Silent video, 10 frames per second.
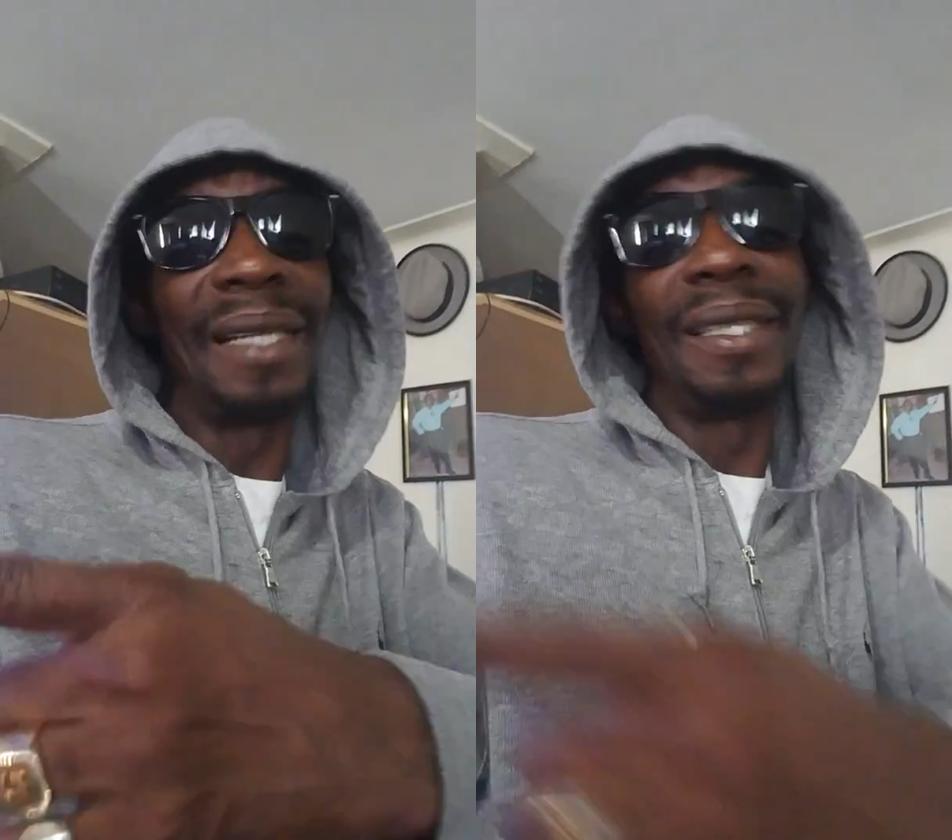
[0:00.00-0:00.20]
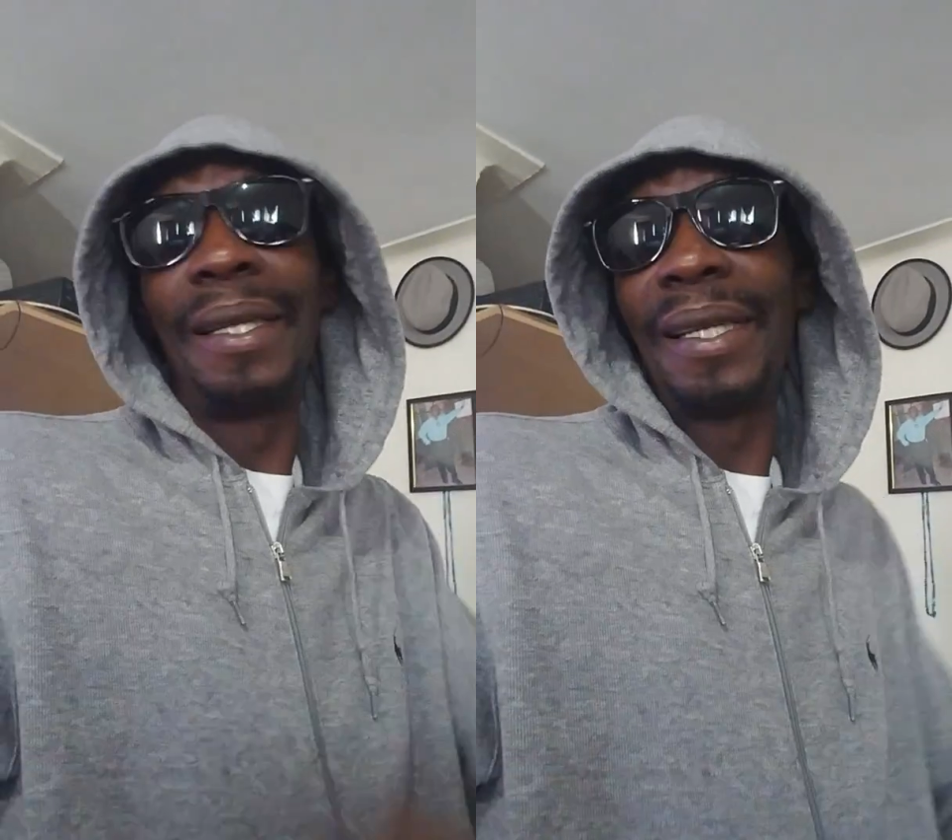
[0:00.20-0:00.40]

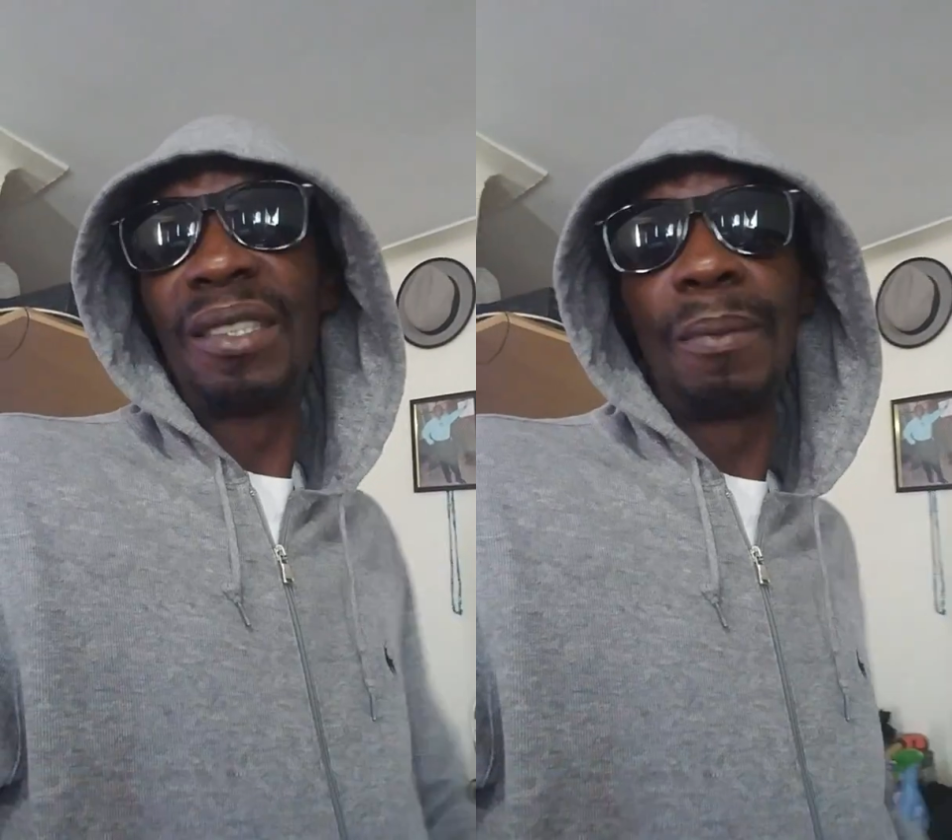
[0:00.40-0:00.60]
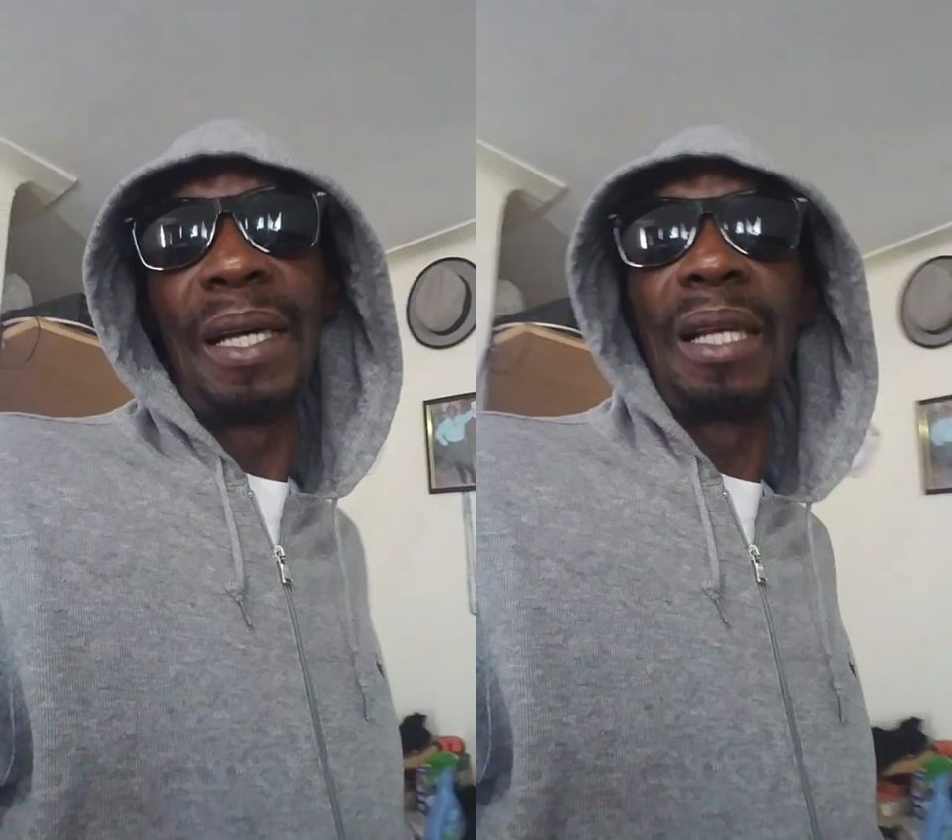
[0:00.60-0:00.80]
and the
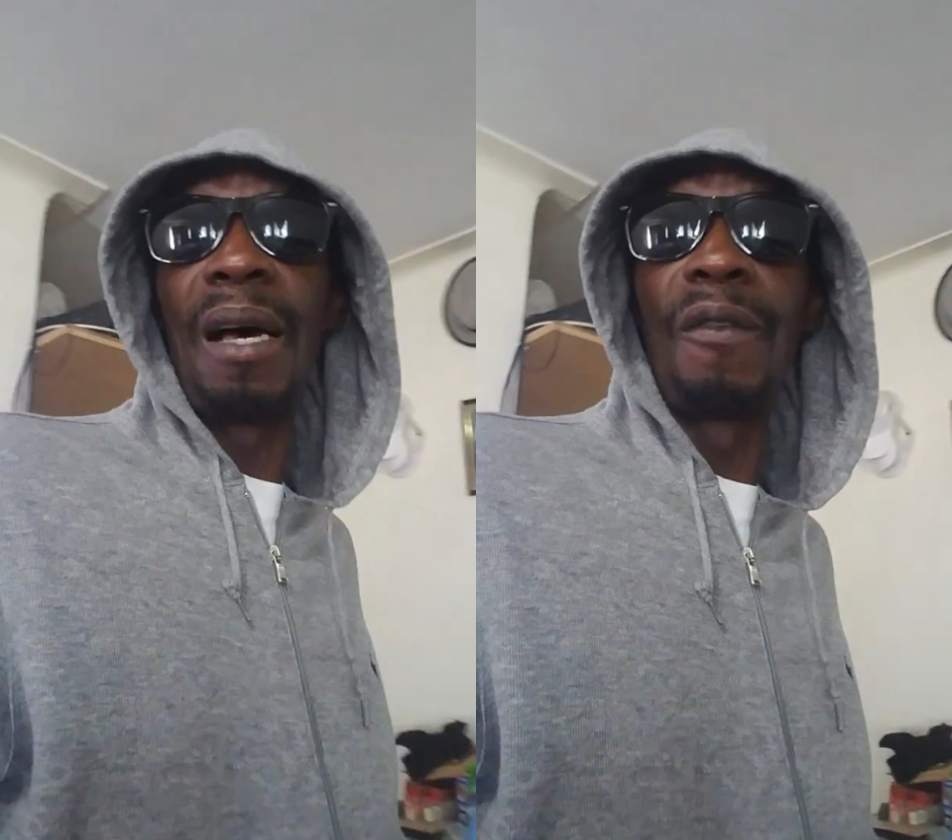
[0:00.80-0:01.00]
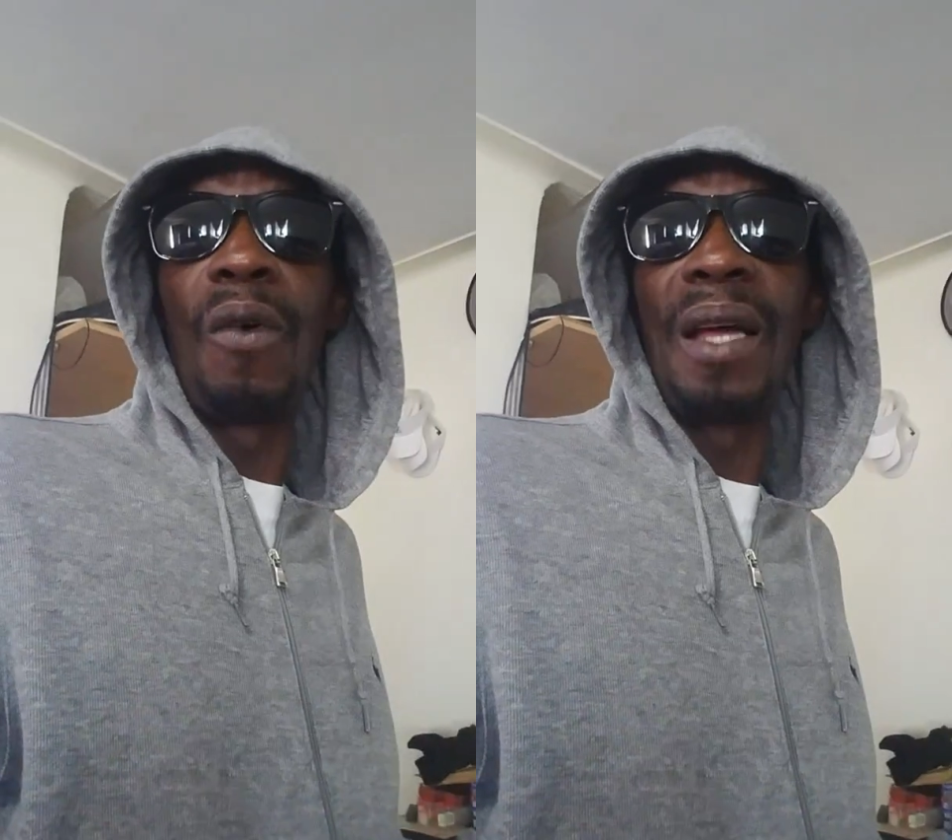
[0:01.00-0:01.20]
next man
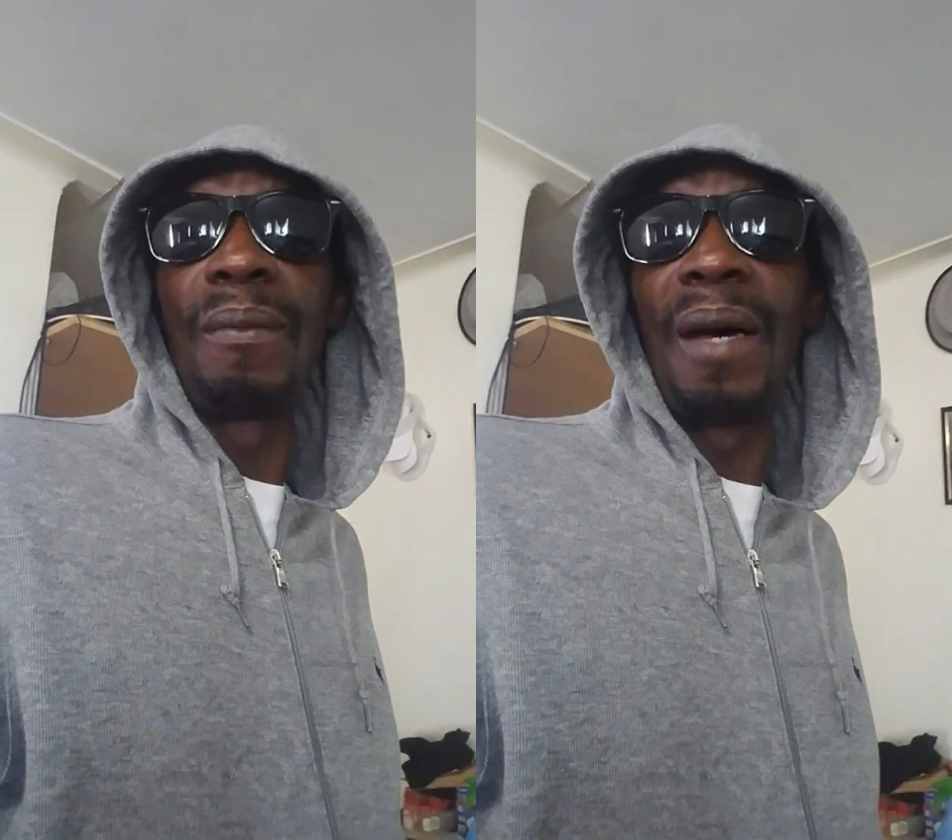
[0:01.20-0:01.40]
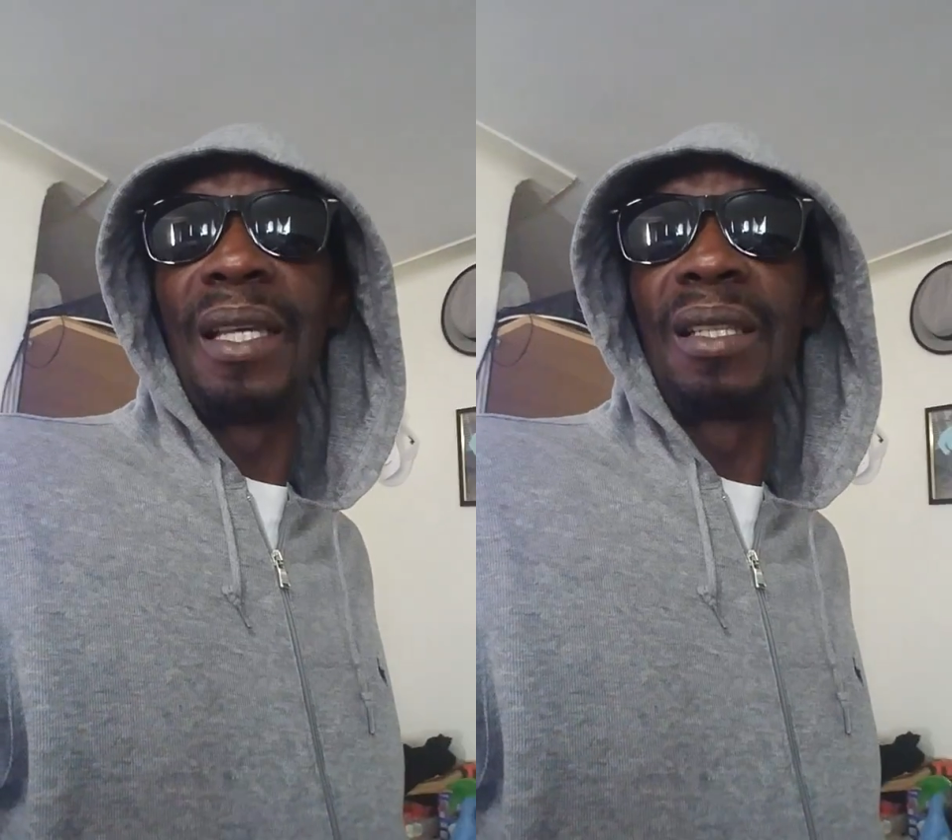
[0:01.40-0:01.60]
have
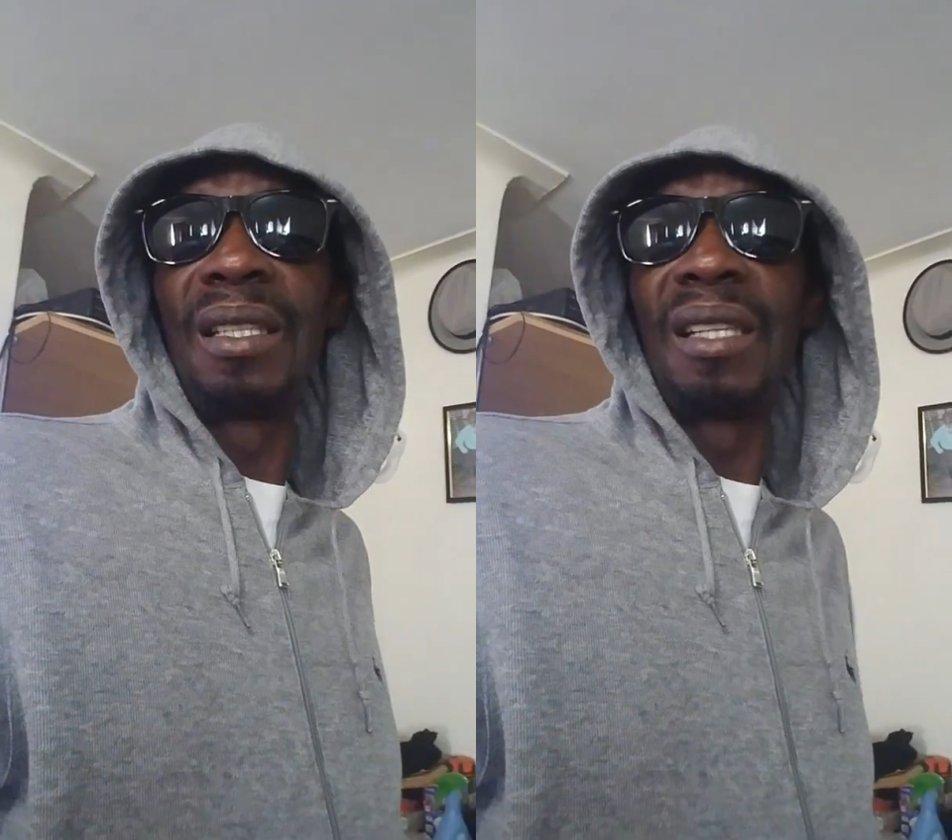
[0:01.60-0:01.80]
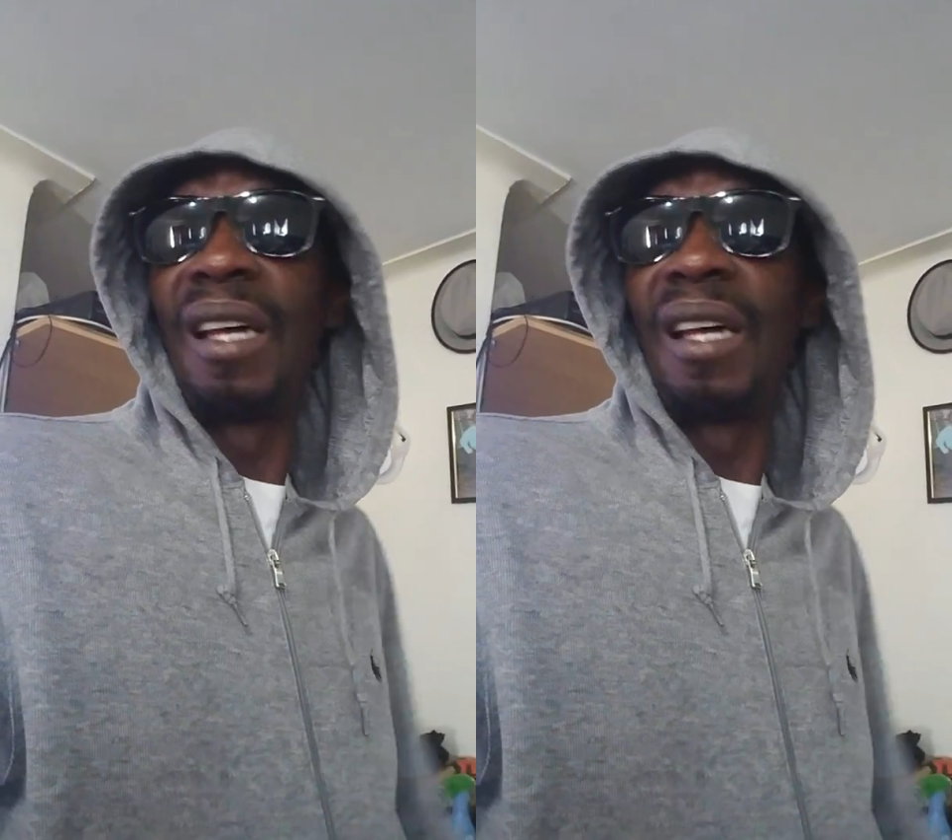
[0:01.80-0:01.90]
one mic, you know,